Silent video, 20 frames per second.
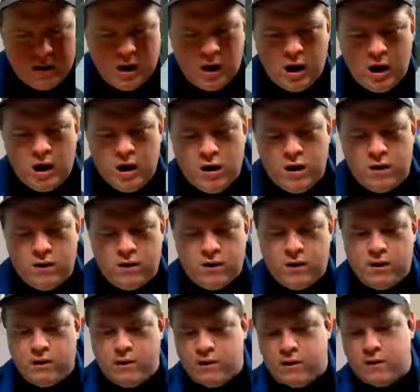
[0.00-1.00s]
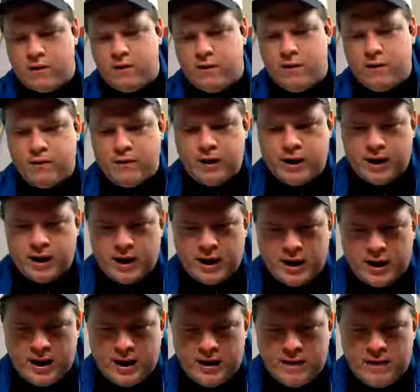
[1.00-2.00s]
Oh, okay, I get
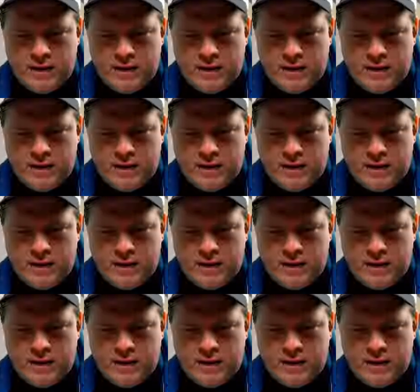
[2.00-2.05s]
it.